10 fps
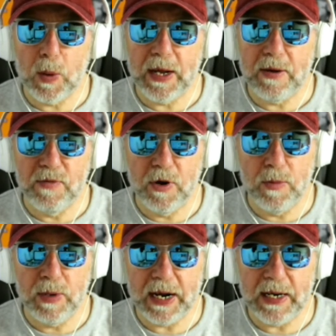
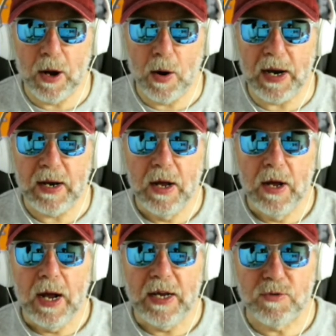confirmed he died
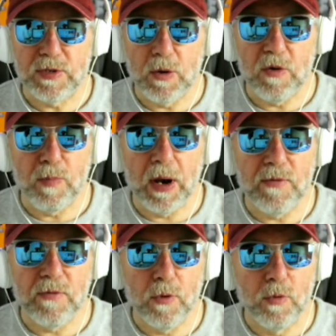as a result of blunt
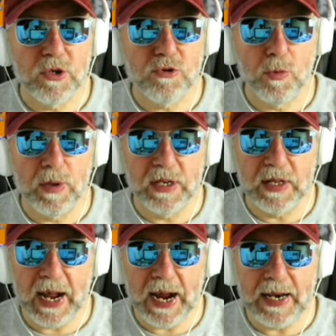force trauma to the
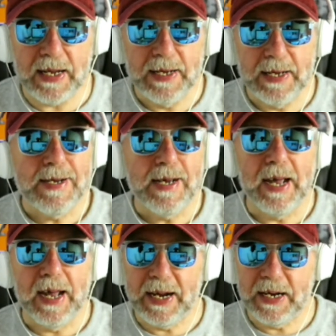head.
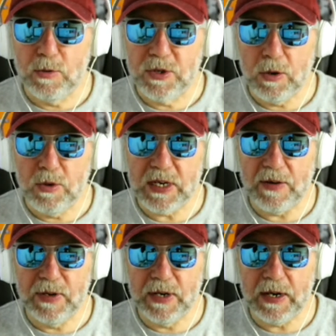He'd also
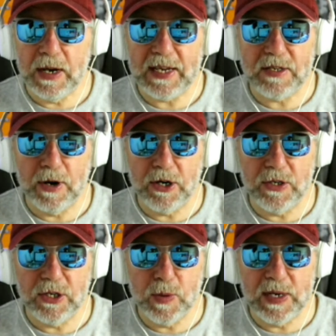suffered
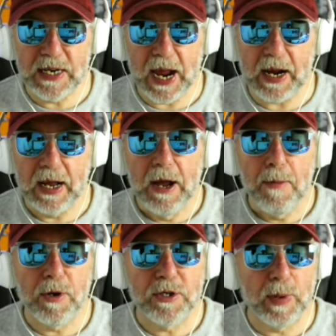lacerations to his neck,
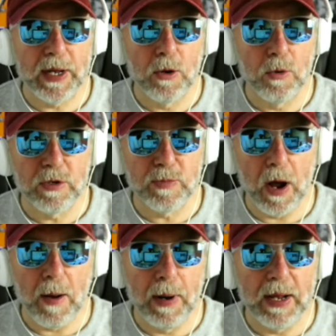possibly caused by
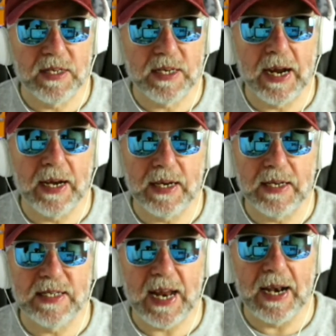a blood-stained
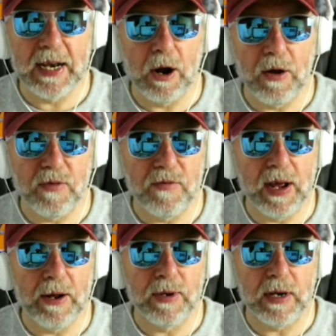Stanley knife
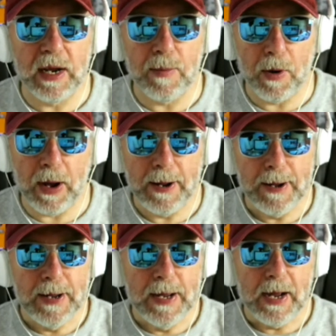found nearby.
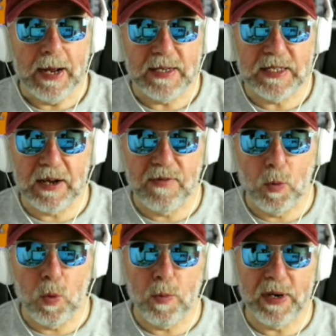Sifa
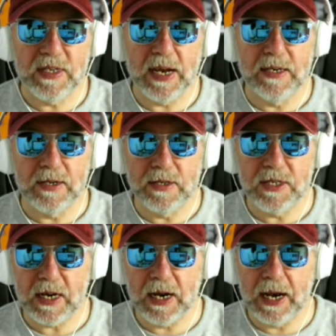will be
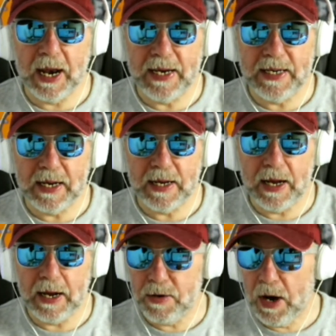sentenced later.
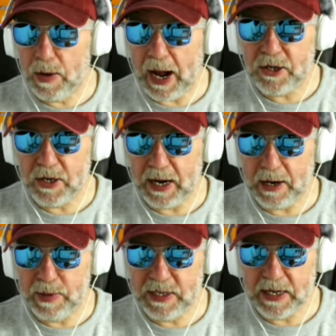He'll
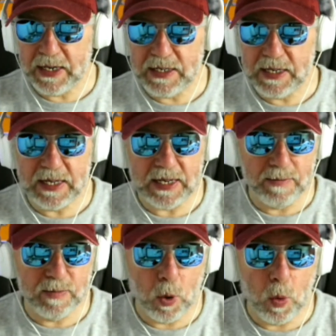be sentenced in the
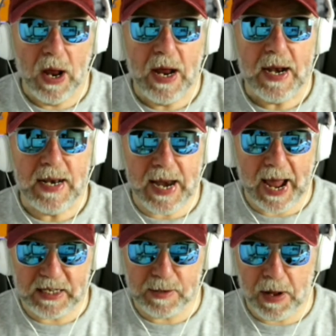same court
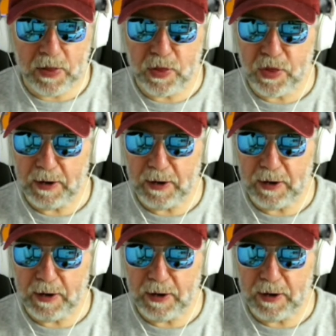next month.